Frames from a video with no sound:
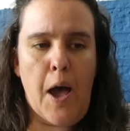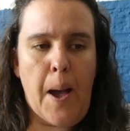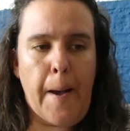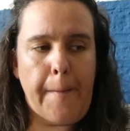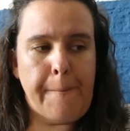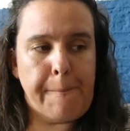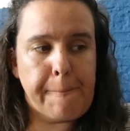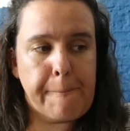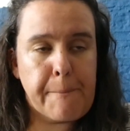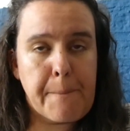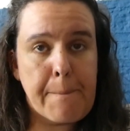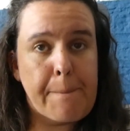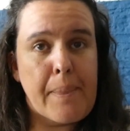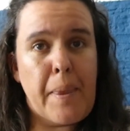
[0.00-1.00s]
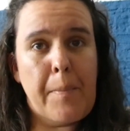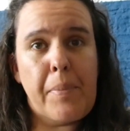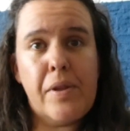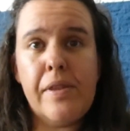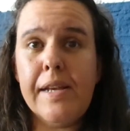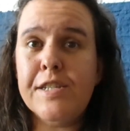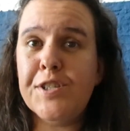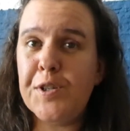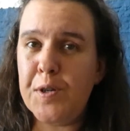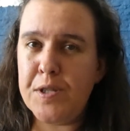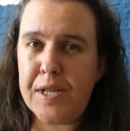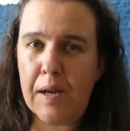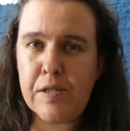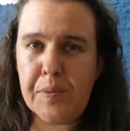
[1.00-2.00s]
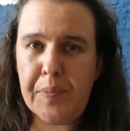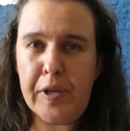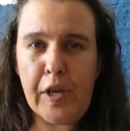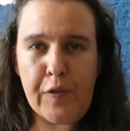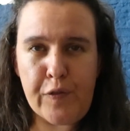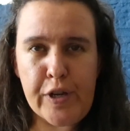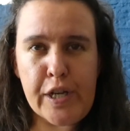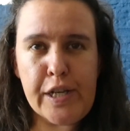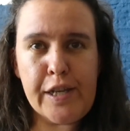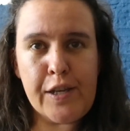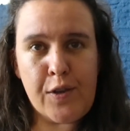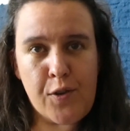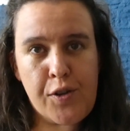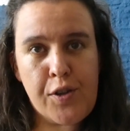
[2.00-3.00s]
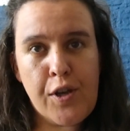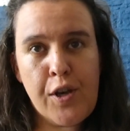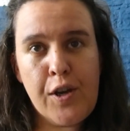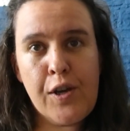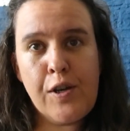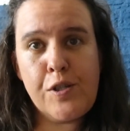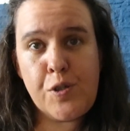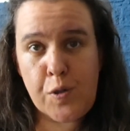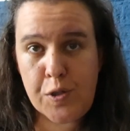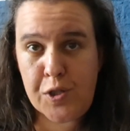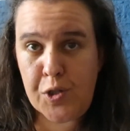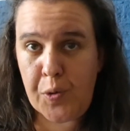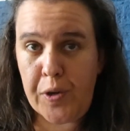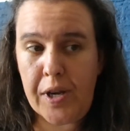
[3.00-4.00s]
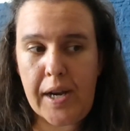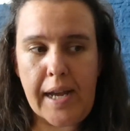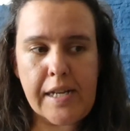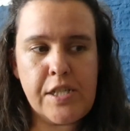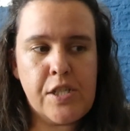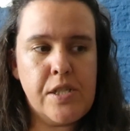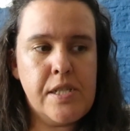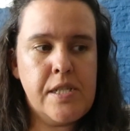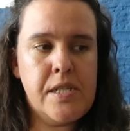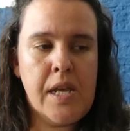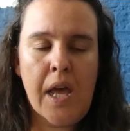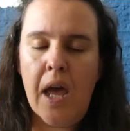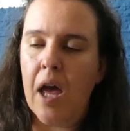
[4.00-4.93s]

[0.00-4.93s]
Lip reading: But this turns out to be a really good short story collections.